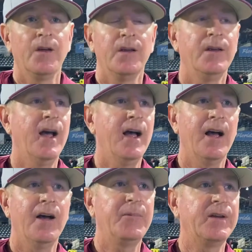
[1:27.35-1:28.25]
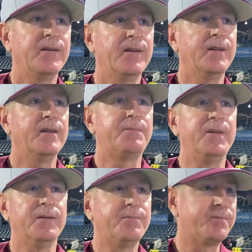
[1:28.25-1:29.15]
Yeah, I mean,
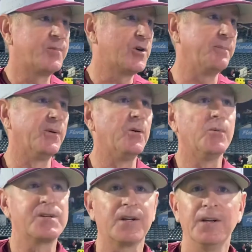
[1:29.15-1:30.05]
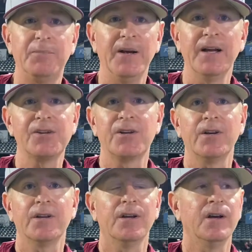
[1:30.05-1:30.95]
the triple was a good pitch.
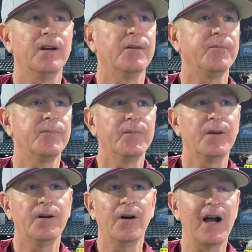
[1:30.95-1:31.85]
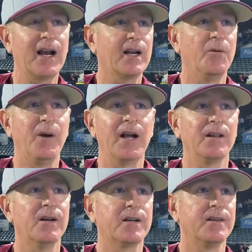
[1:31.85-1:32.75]
You know, I got to go back
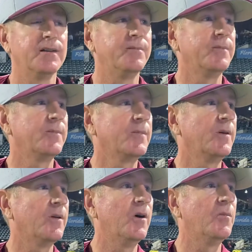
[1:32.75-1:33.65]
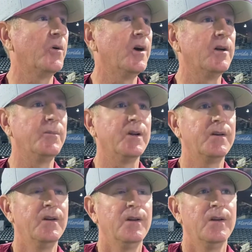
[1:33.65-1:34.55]
and look at the home run, but
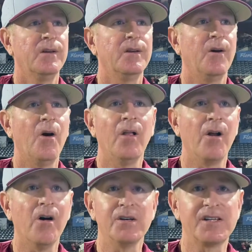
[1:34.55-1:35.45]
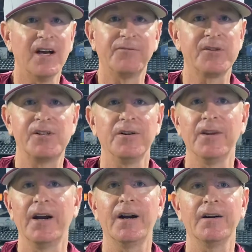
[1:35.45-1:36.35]
you know, all in all, his stuff was still
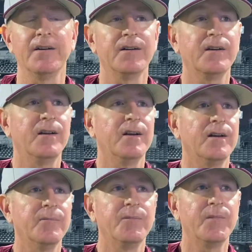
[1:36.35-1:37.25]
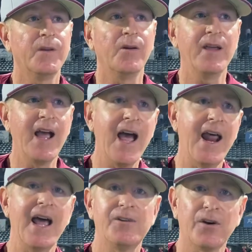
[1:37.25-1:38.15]
there. You know, he had
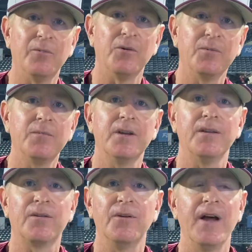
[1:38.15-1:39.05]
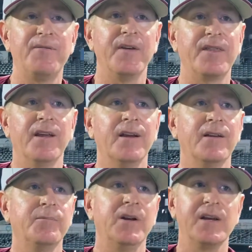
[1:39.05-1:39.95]
trouble getting through that fifth
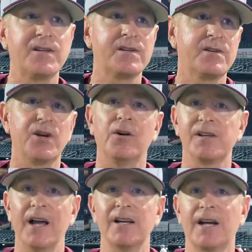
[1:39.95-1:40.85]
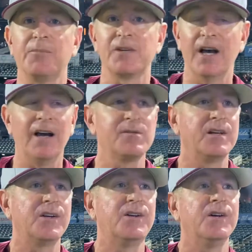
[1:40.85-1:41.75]
inning, but he's shown his last couple times
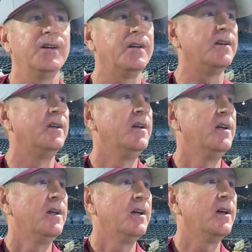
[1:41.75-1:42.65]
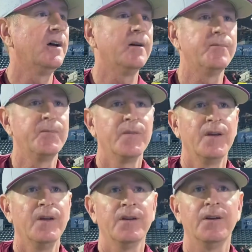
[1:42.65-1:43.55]
that he could.
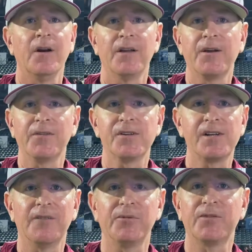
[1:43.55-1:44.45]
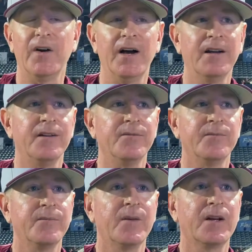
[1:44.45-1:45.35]
You know, I thought the stuff was fine, and
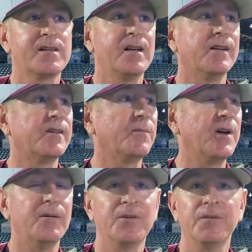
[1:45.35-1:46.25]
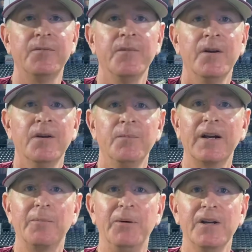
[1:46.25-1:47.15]
like I said, sometimes you
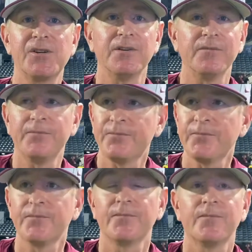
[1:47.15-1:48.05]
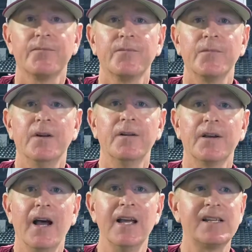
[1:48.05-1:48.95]
make a pitch, and you know,
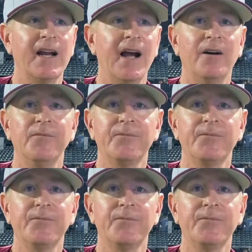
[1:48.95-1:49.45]
the guy hits it out.